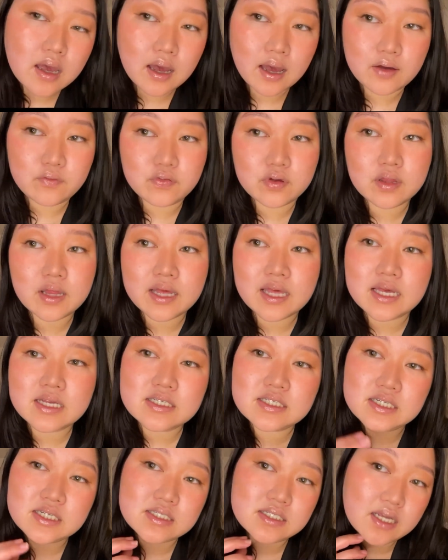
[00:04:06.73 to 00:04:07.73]
I feel like
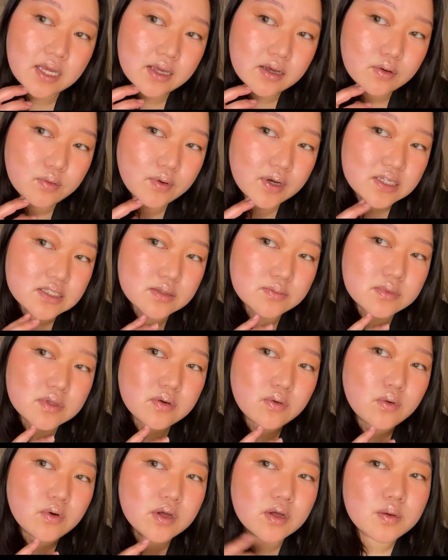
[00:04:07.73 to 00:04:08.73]
it did take away some of
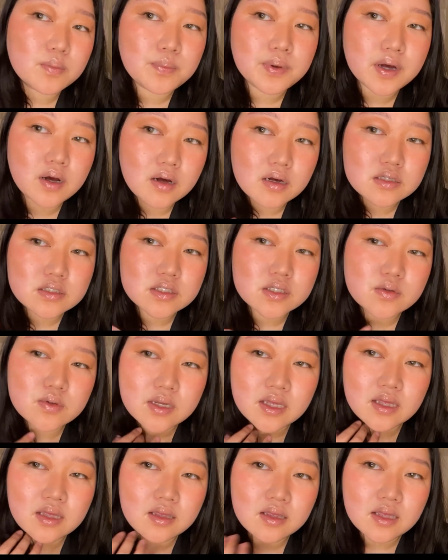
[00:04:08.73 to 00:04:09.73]
the oil, but also
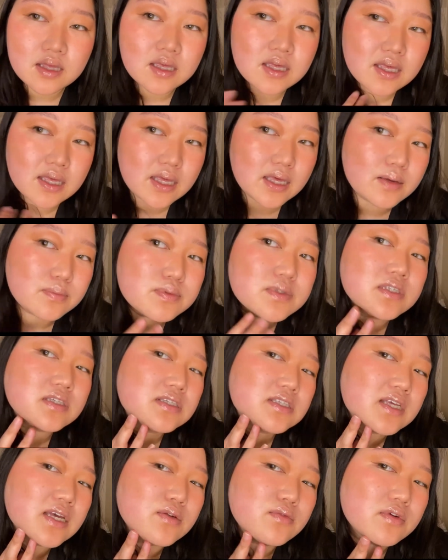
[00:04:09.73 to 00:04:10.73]
it keeps the
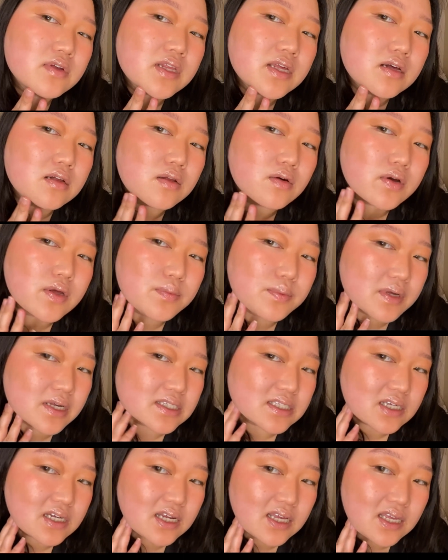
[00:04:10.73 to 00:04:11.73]
skin really glowy
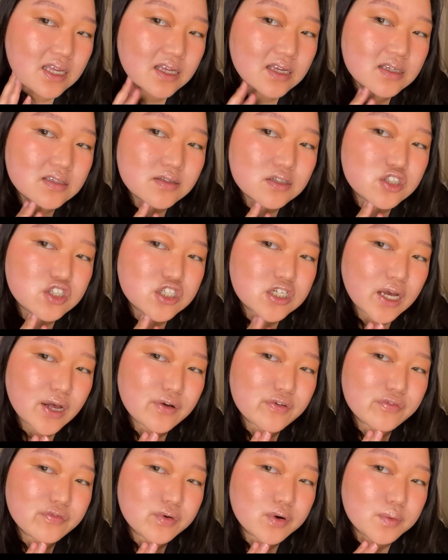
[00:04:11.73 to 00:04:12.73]
because it is a
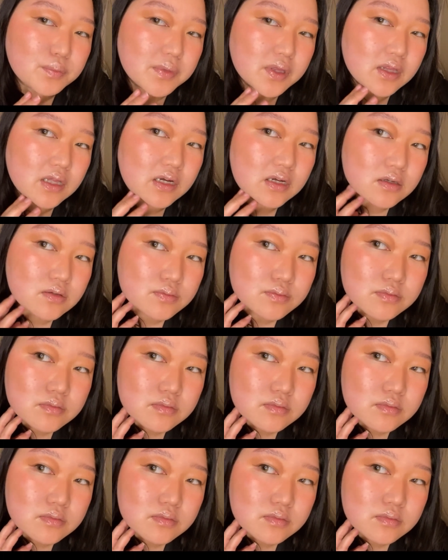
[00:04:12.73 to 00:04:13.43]
gel formula.